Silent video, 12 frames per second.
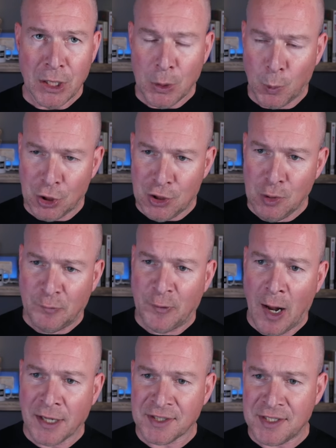were too
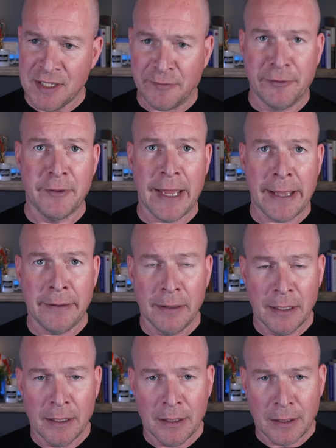frosty for that
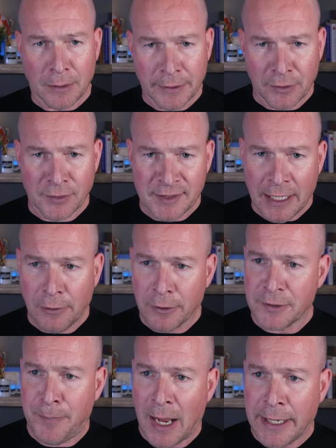little Zeller's
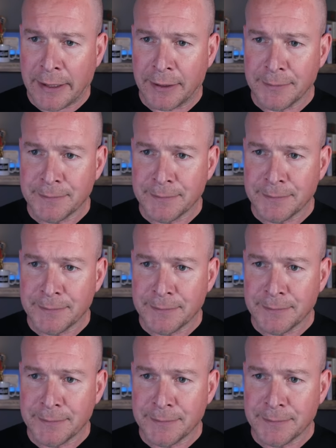bike.